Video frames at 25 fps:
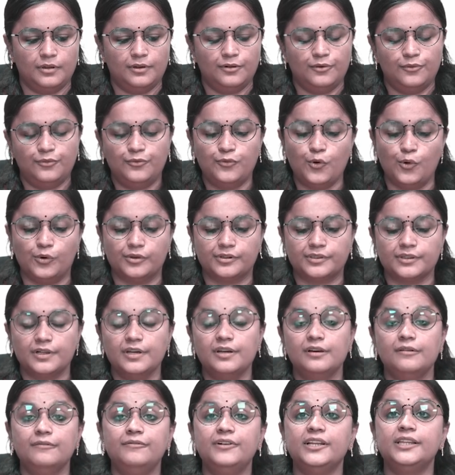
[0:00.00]
Fourth,
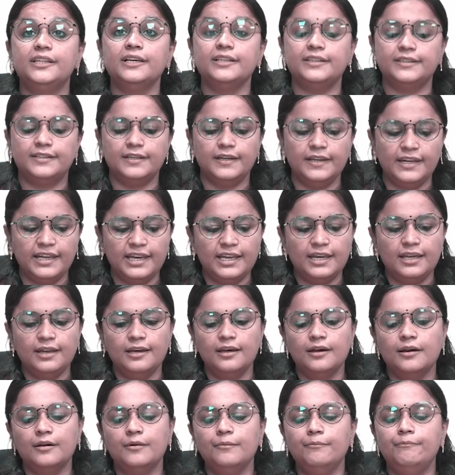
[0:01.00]
with the 3
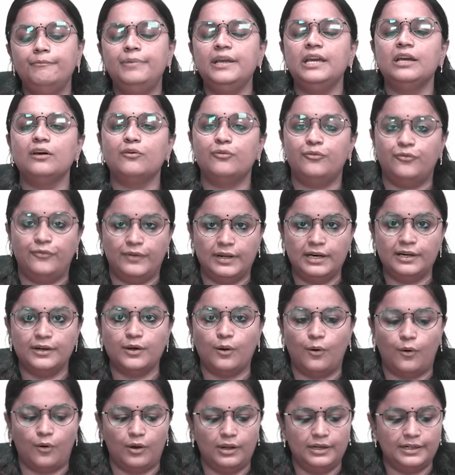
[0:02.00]
being filled
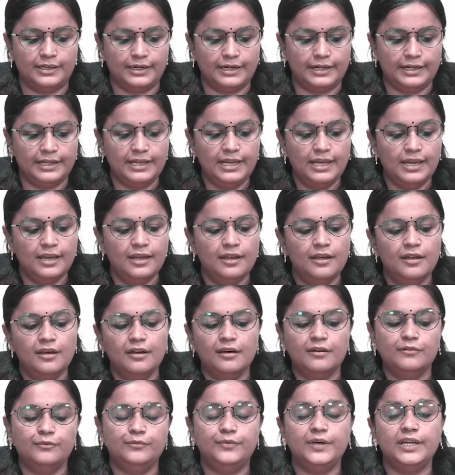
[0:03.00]
already,
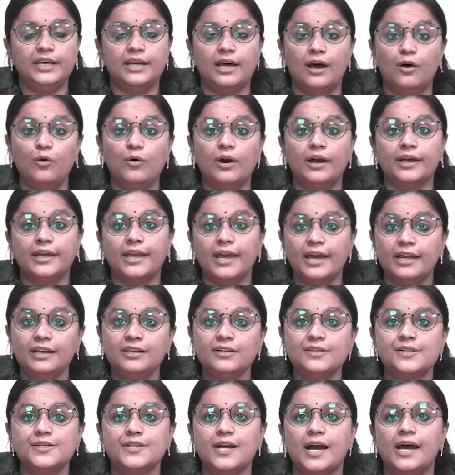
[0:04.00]
we now
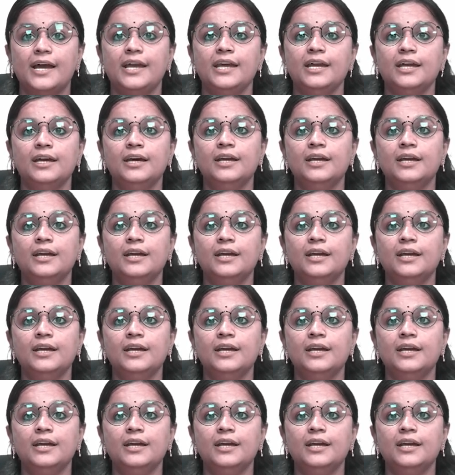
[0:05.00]
again try